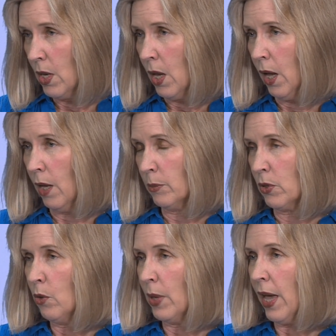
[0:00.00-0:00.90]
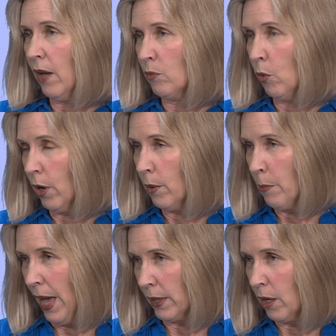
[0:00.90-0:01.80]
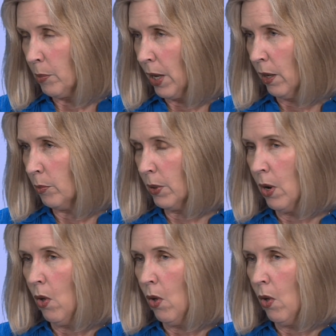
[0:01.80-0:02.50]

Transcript: so that we have more backup help.